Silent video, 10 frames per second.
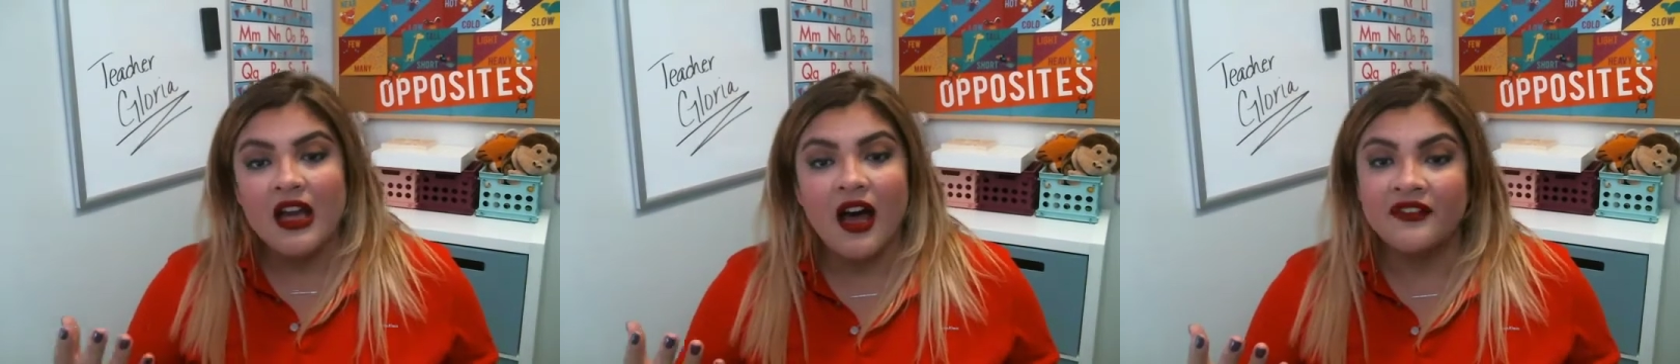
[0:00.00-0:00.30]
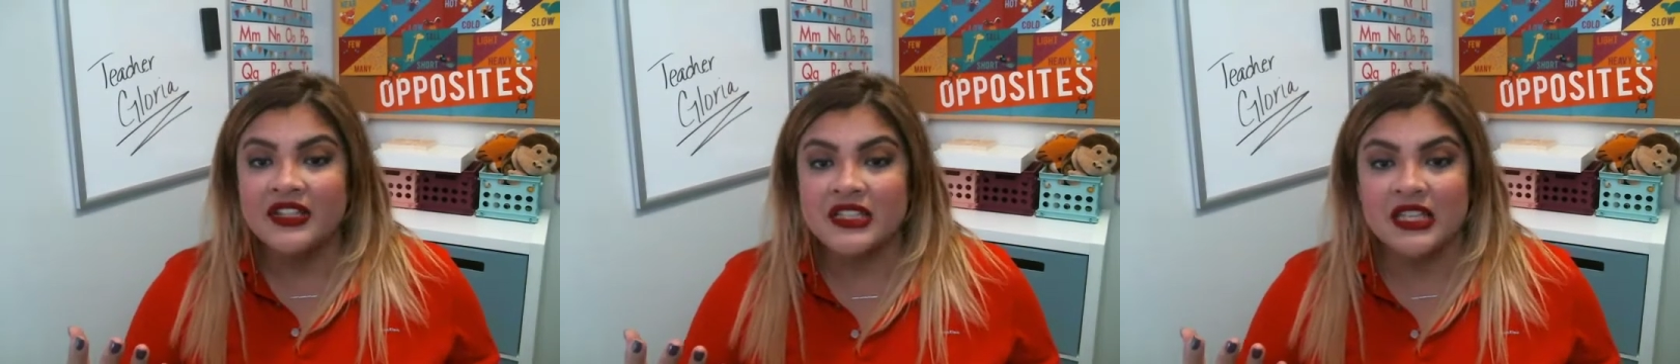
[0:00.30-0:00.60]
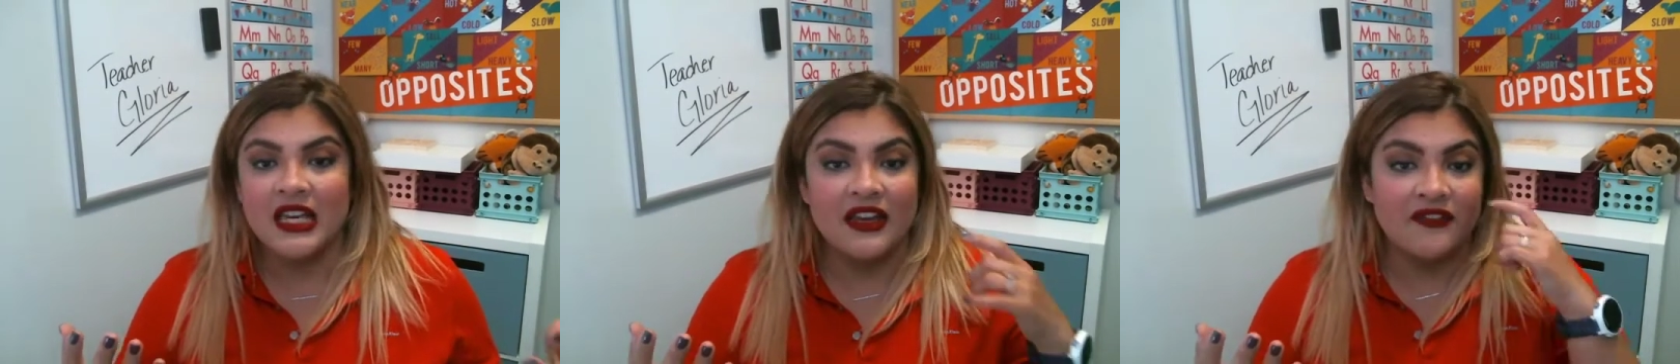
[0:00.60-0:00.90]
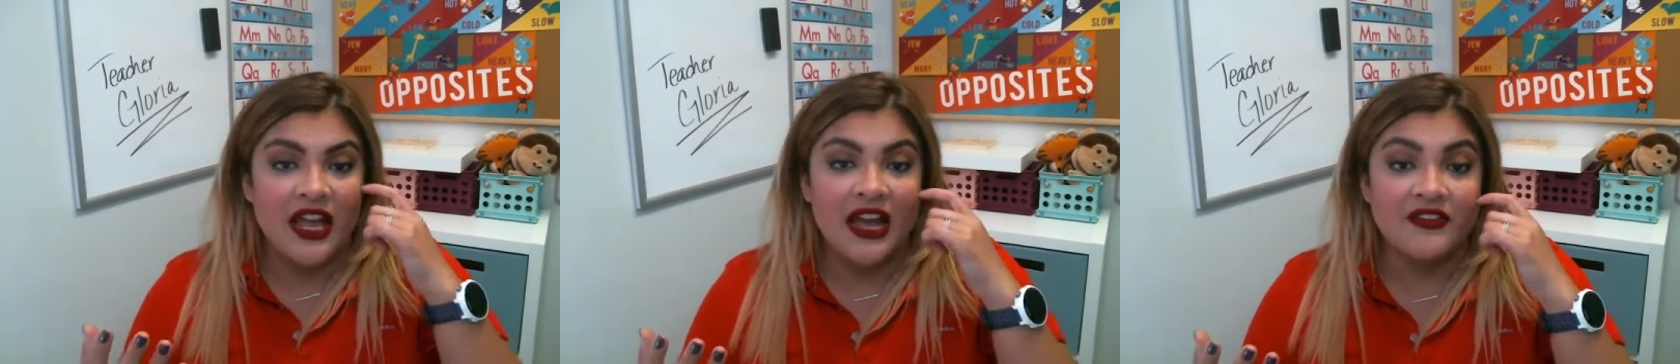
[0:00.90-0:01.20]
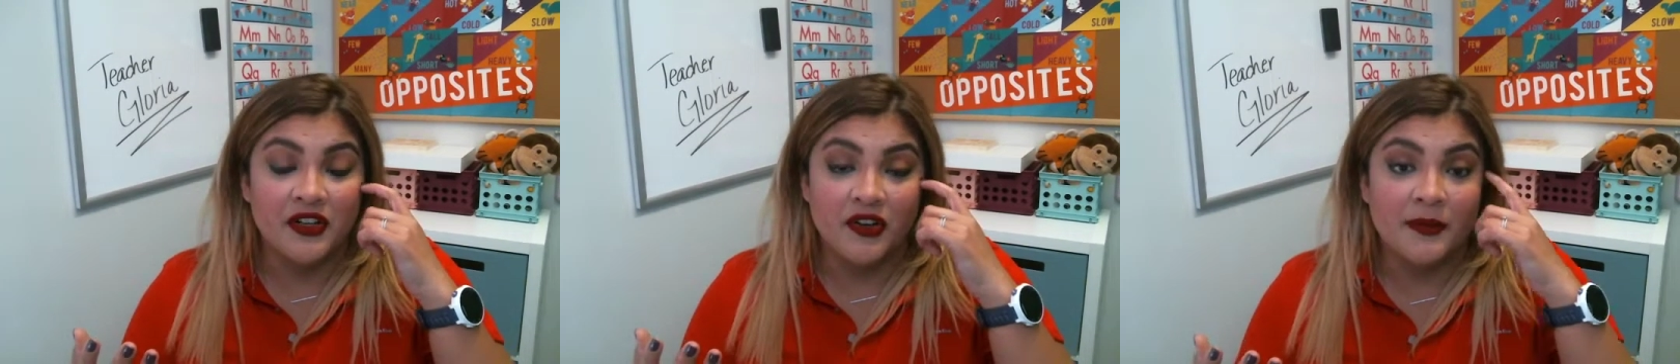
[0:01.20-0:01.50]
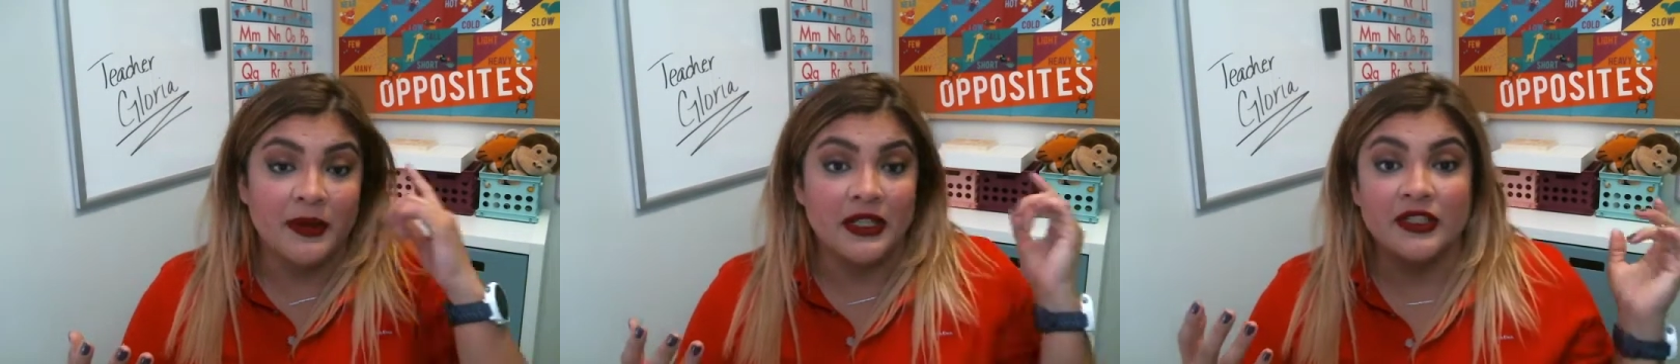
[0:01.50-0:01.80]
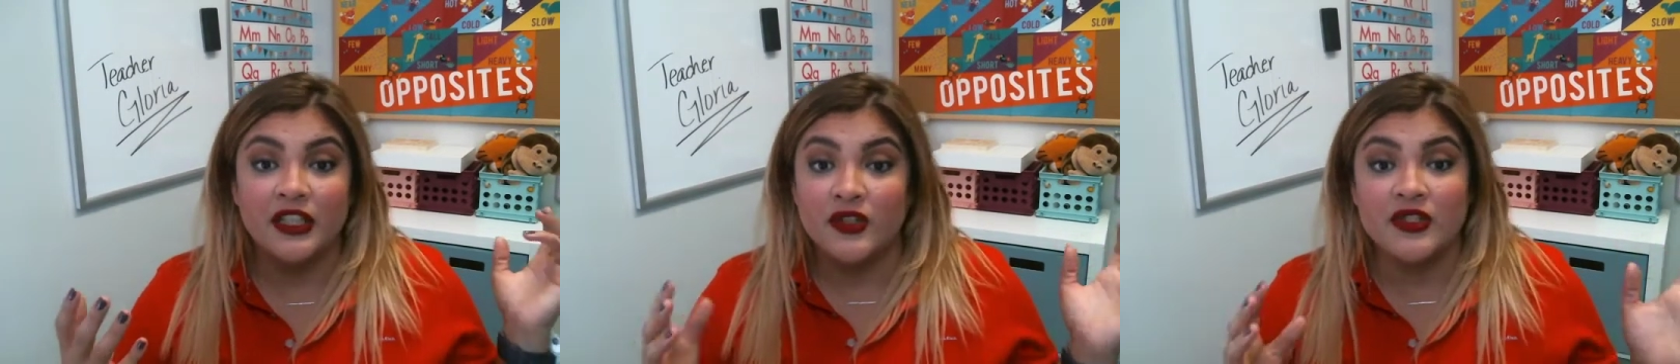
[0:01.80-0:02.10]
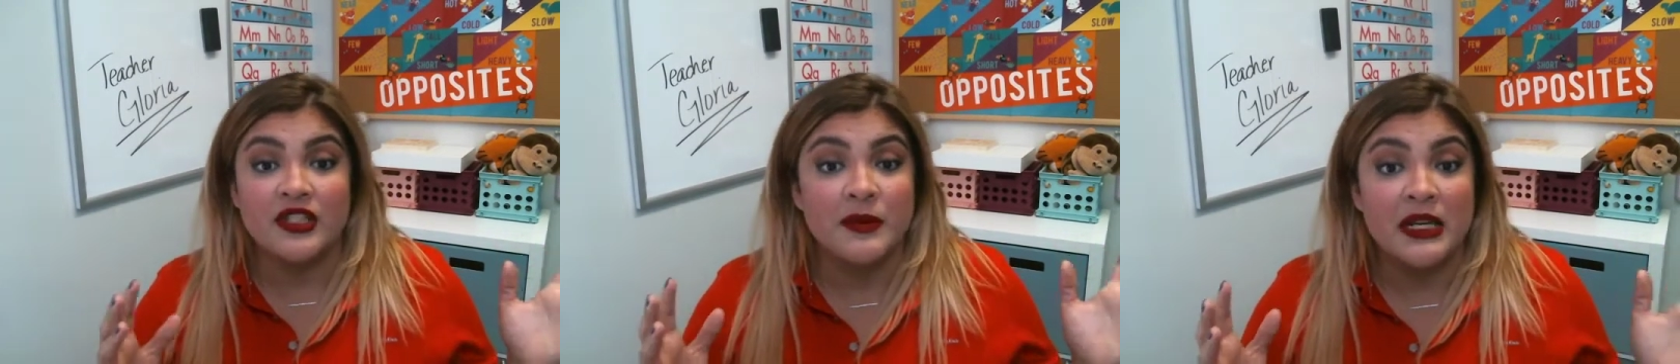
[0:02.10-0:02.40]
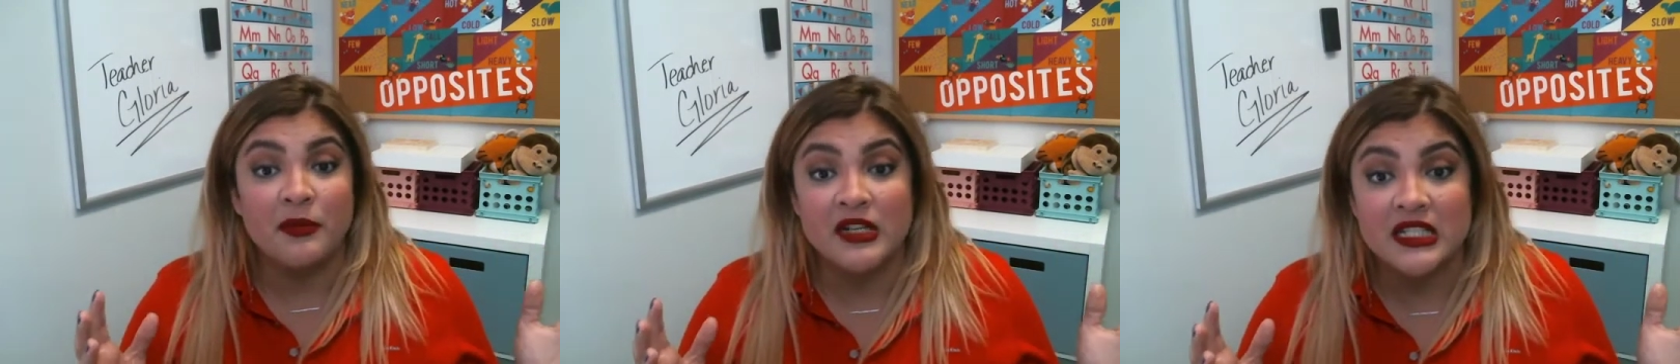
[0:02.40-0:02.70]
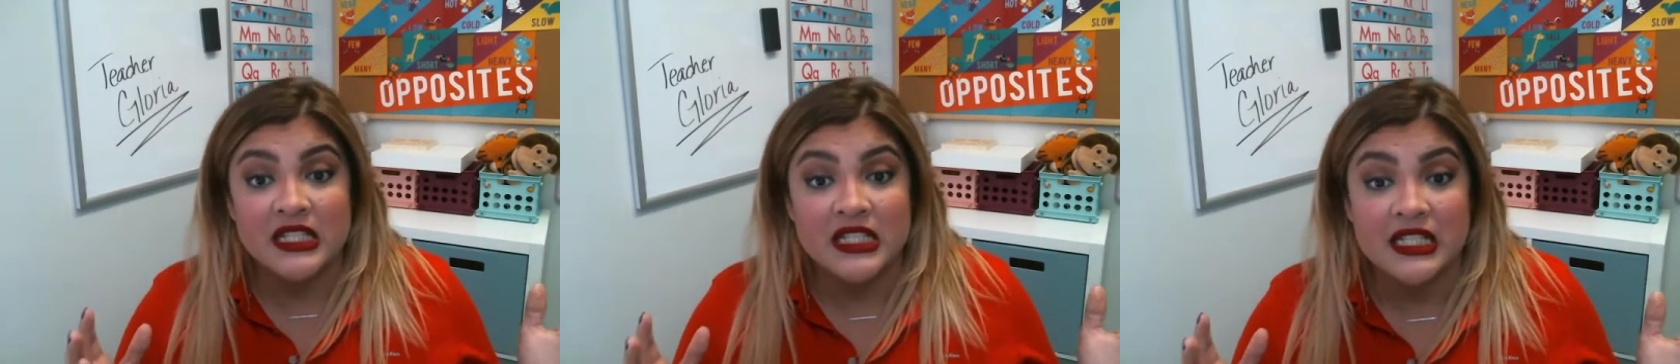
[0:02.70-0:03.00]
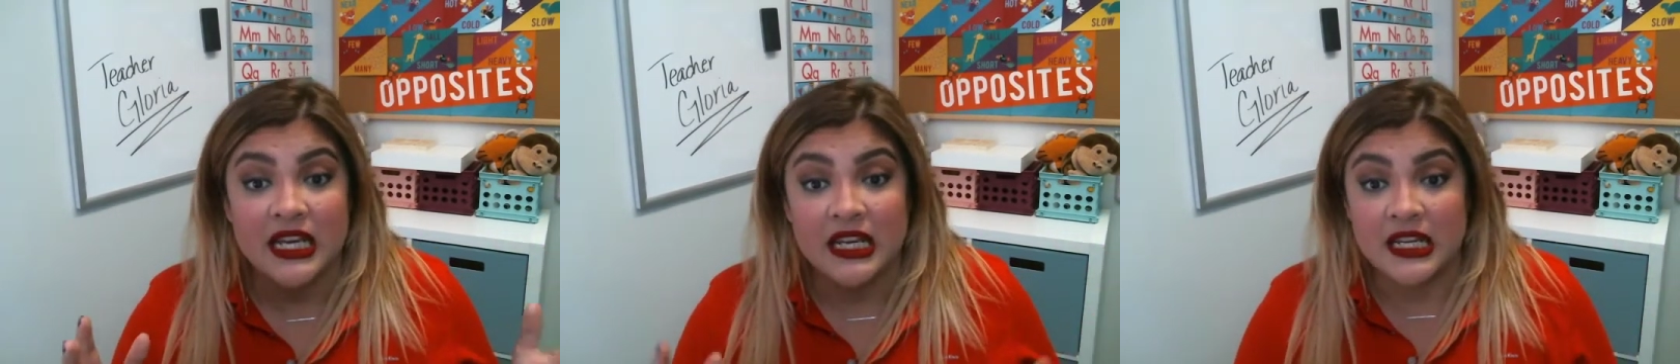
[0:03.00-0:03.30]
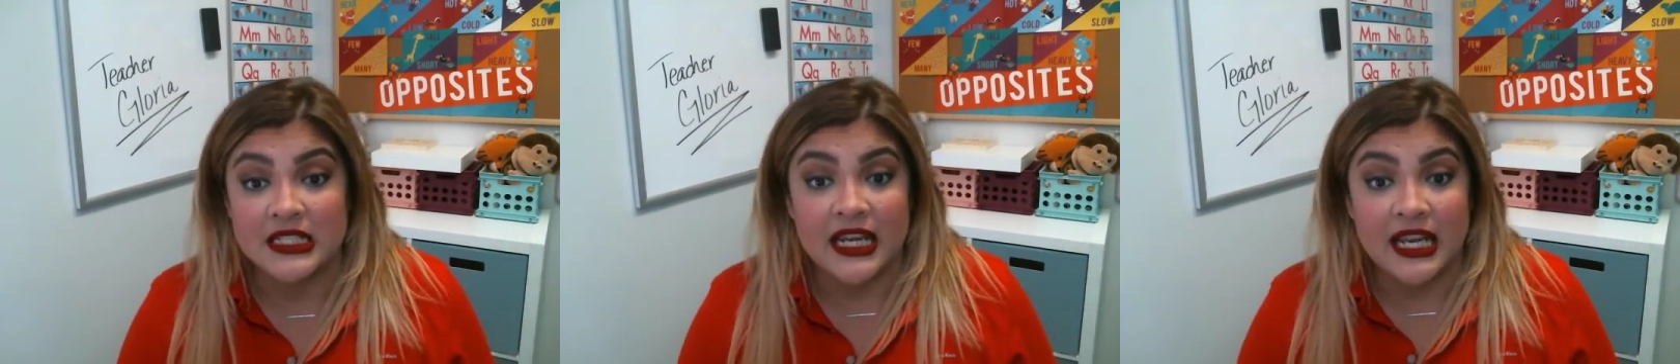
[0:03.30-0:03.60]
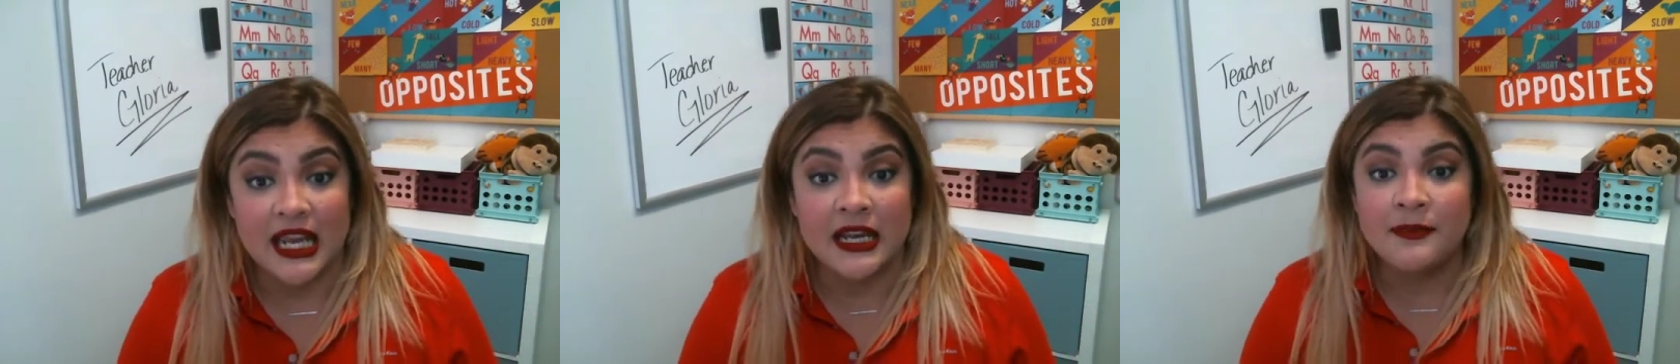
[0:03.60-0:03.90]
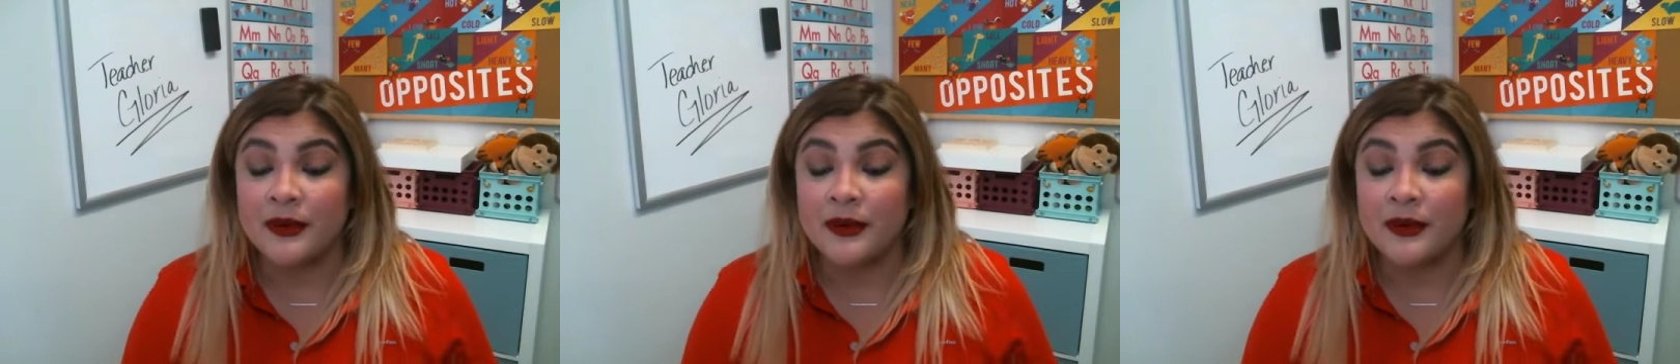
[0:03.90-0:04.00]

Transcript: obviously if I have a girl, I'm going to use as many princesses as I can,